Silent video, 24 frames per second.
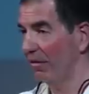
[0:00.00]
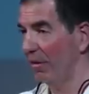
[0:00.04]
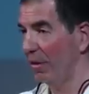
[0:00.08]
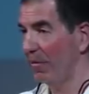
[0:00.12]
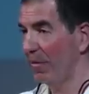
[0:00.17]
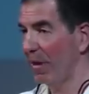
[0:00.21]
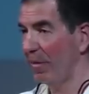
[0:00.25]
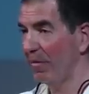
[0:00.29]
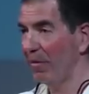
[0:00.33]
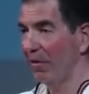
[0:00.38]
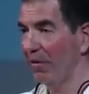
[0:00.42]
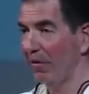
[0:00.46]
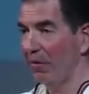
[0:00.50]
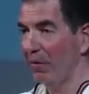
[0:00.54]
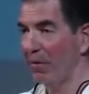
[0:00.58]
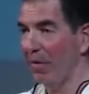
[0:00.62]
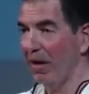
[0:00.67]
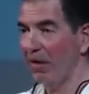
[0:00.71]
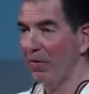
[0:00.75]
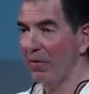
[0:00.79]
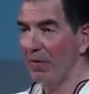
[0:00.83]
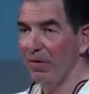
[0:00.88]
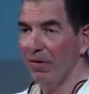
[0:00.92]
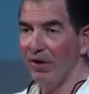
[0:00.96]
Remember,
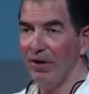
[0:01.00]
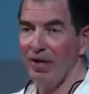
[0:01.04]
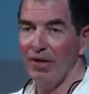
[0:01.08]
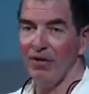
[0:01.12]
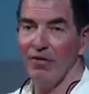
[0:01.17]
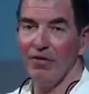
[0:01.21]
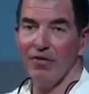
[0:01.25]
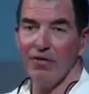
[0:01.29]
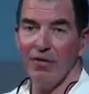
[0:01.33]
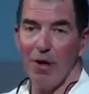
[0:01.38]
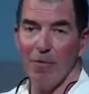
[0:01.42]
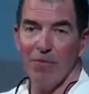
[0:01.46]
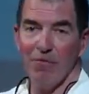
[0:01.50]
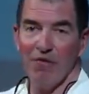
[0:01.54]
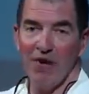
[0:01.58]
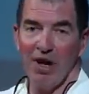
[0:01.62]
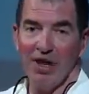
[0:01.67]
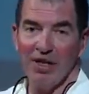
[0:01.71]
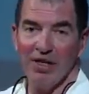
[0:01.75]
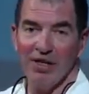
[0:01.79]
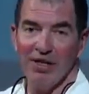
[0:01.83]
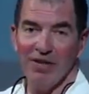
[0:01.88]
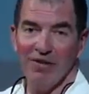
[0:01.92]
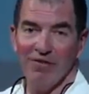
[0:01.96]
responsibility is
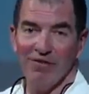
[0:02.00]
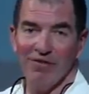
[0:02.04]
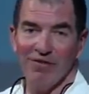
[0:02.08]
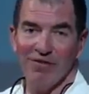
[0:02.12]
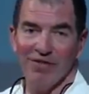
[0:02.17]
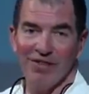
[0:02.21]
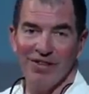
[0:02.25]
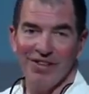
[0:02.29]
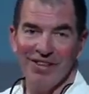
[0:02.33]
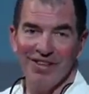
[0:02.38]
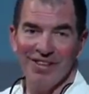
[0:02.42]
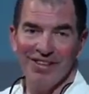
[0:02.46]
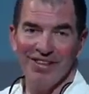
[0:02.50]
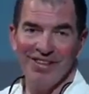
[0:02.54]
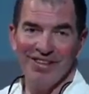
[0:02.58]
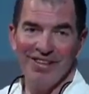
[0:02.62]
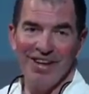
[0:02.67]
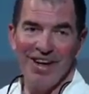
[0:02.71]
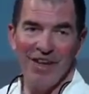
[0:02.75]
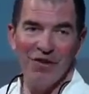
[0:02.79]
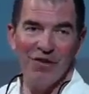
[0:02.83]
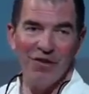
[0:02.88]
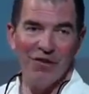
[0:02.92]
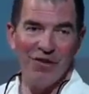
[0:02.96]
subjective
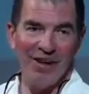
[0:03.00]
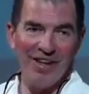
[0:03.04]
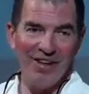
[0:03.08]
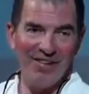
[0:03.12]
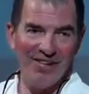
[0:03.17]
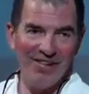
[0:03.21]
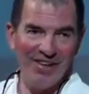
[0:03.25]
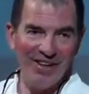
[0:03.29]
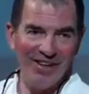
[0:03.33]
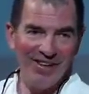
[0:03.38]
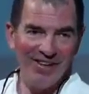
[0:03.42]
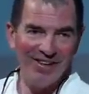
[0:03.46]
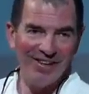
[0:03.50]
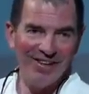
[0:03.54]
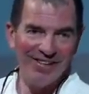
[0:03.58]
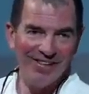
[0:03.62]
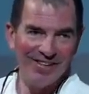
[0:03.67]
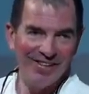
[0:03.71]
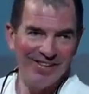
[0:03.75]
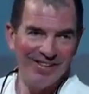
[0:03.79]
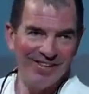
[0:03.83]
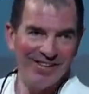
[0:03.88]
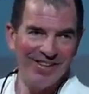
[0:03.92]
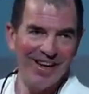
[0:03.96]
and transient,
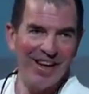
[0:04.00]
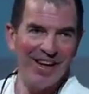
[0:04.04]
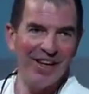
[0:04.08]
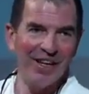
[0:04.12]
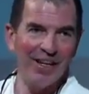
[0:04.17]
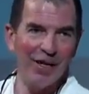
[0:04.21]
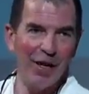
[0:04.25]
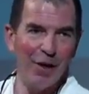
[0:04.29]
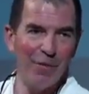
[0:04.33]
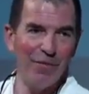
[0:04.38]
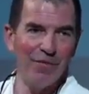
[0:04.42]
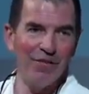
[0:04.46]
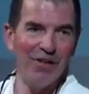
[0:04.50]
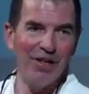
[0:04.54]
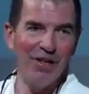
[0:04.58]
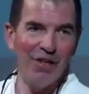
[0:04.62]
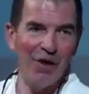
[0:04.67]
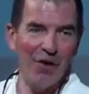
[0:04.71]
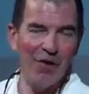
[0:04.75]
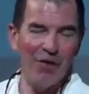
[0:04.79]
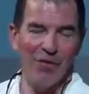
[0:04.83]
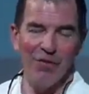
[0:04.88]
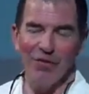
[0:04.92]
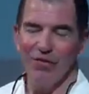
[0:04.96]
kind of comes and
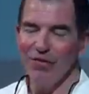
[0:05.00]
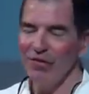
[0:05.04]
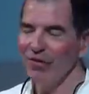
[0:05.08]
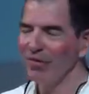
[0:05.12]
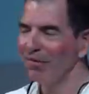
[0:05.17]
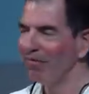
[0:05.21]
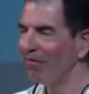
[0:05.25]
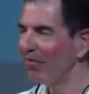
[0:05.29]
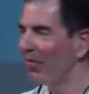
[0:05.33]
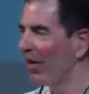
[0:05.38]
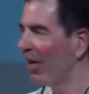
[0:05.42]
goes.